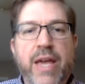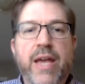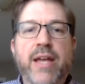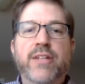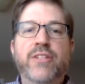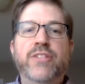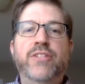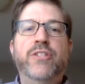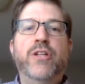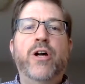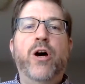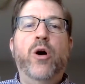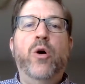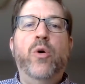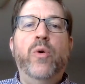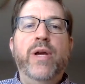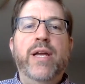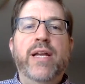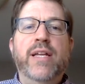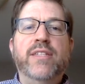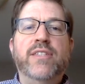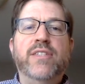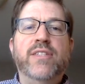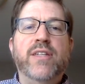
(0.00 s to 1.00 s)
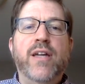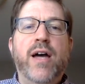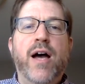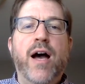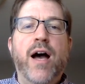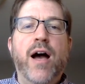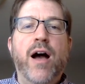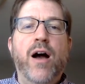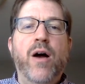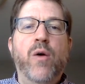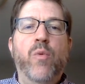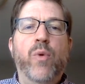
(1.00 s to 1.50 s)
So it's
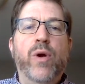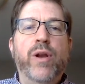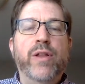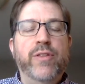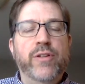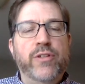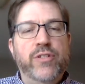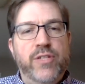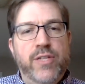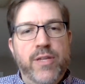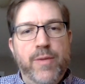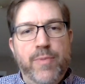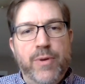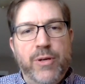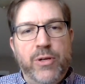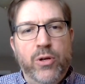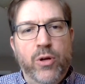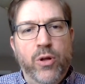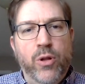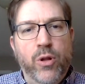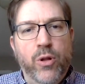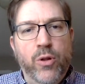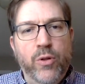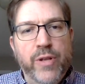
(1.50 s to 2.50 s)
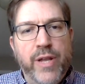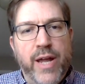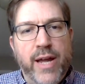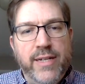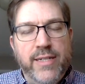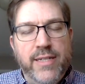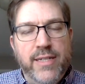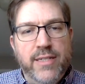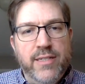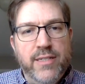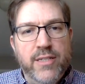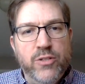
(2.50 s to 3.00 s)
one of those typical
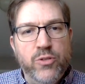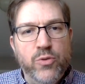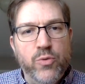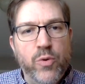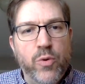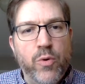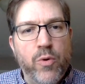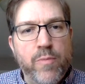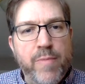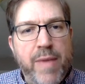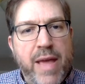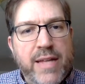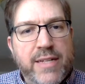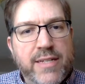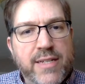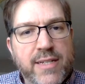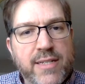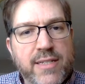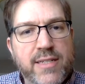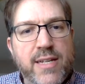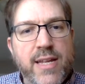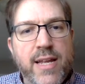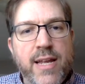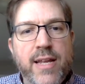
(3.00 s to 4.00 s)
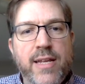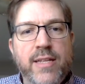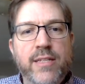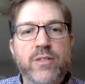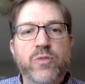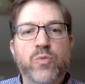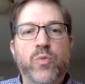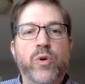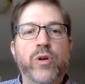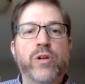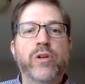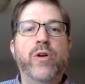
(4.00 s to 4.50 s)
19th century romantic scenes
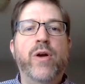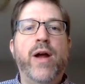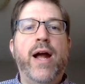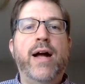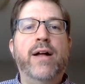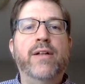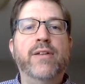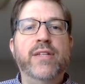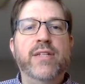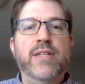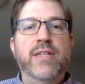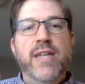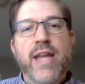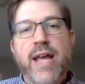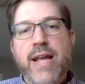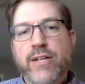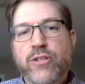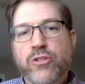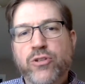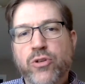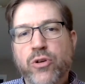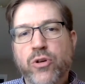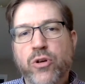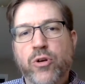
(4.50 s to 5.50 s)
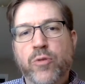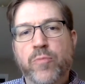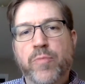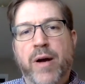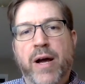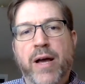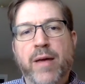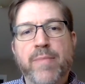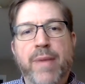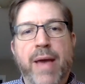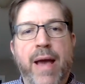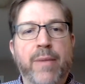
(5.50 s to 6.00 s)
where you're out in nature
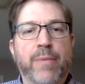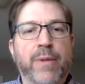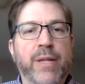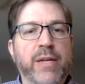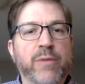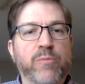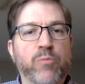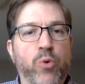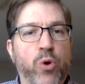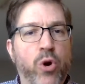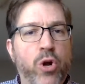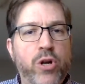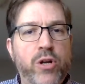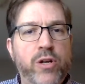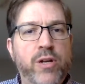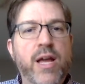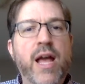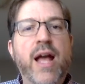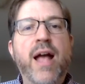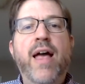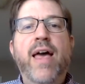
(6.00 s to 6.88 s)
by a babbling brook,